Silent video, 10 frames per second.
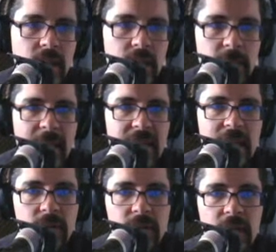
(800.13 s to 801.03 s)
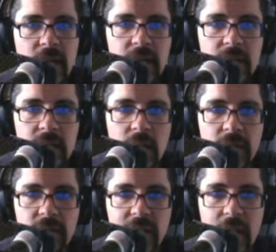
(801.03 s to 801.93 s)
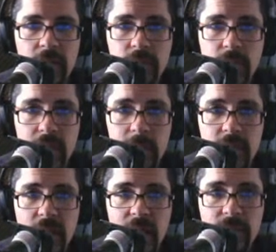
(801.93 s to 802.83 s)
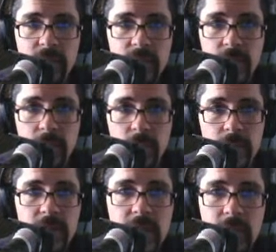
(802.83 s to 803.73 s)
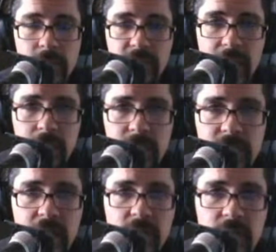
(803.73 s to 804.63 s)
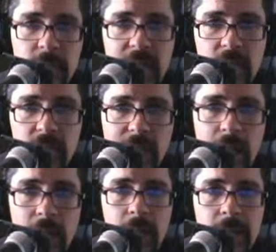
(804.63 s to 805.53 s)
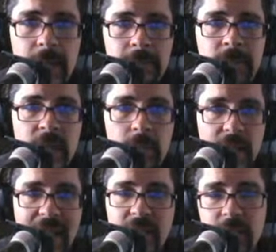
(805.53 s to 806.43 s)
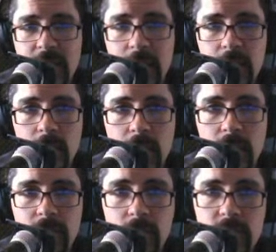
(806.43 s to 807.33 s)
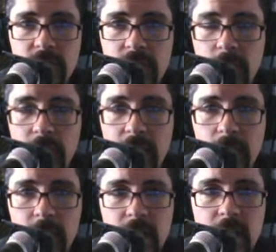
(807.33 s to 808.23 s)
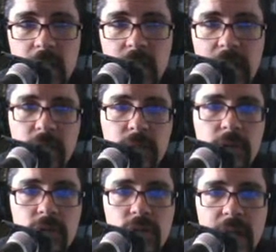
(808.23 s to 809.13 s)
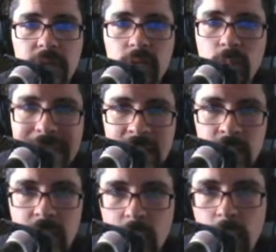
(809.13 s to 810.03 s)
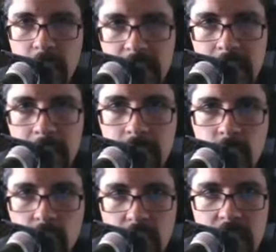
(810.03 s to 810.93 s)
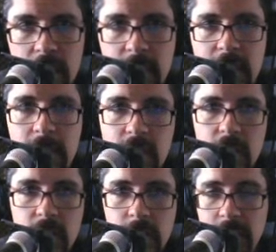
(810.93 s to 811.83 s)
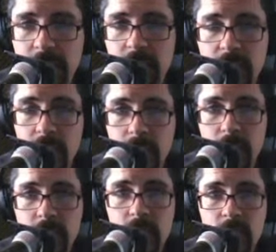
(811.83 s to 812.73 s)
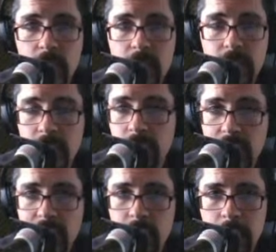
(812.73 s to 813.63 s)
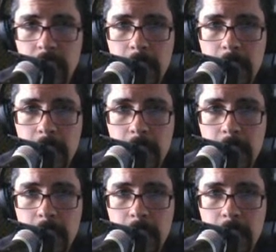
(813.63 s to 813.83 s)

The man Elkanah and all his house went up to offer to the Lord the yearly sacrifice and to pay his vow. But Hannah did not go up, for she said to her husband, As soon as the child is weaned, I will bring him, so that he may appear in the presence of the Lord and dwell there forever.